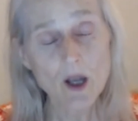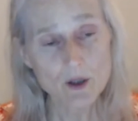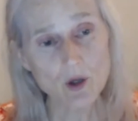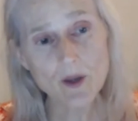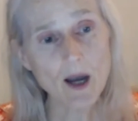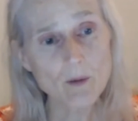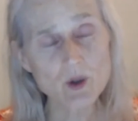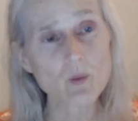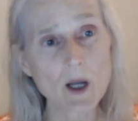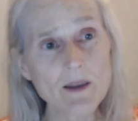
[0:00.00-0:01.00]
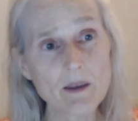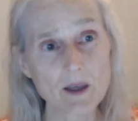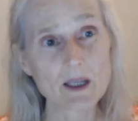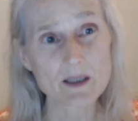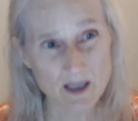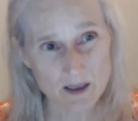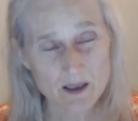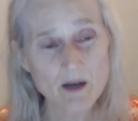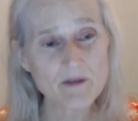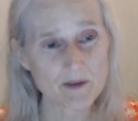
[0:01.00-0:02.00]
So that was one thing, is that
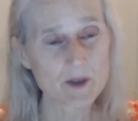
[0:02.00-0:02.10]
some,